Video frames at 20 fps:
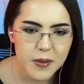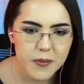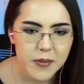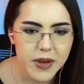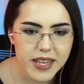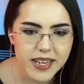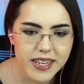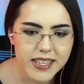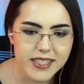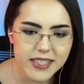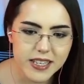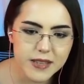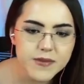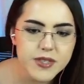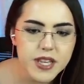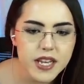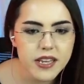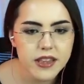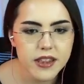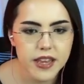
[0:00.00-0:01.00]
But it
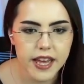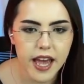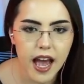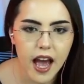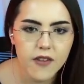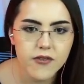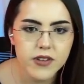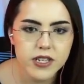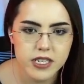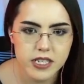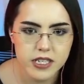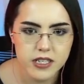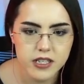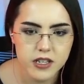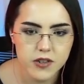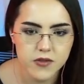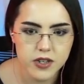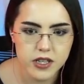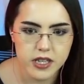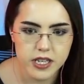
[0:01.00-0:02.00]
seems like they have a
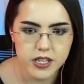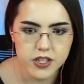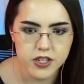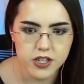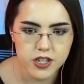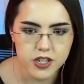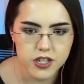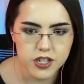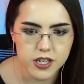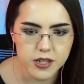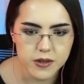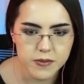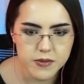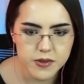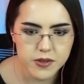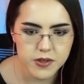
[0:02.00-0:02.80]
decent relationship,